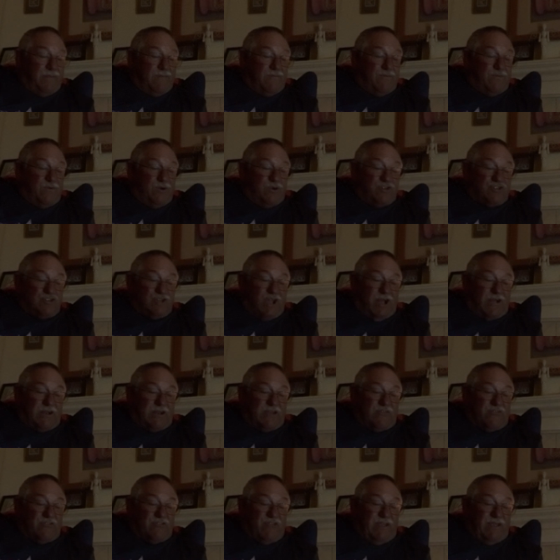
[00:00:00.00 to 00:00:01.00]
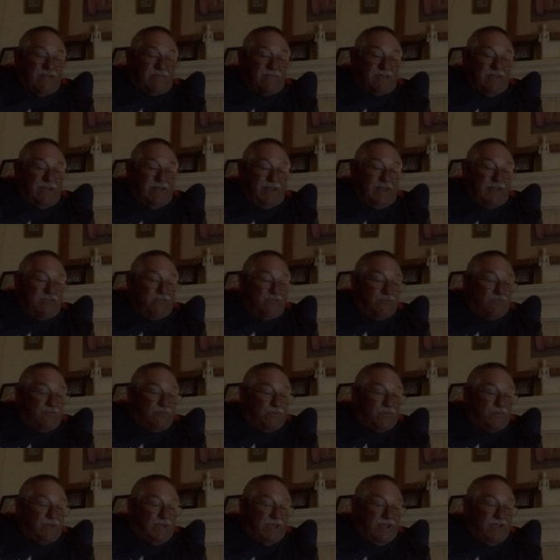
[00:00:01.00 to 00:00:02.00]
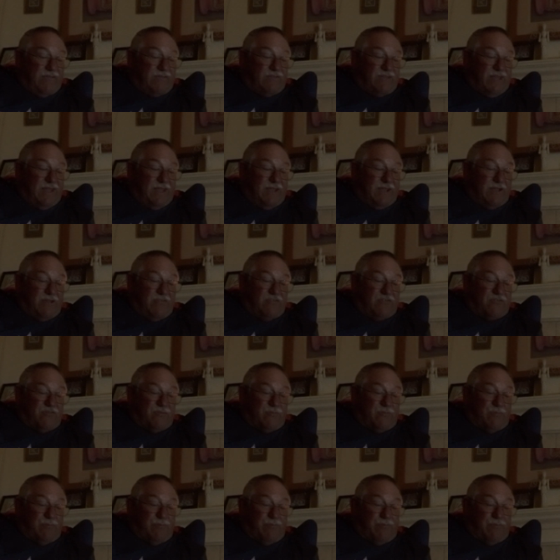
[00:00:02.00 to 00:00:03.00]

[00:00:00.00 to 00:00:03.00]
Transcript: four chocolate shakes, eight angel food cakes, nine custard